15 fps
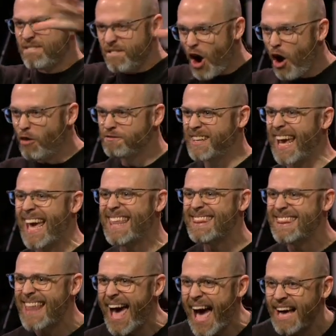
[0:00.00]
involved
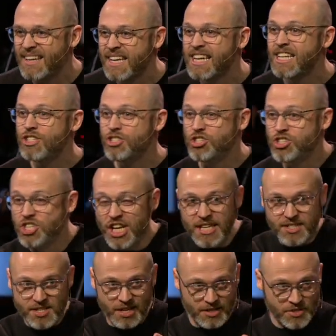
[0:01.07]
in that?
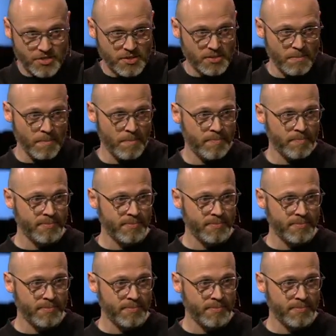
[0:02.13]
Jesus.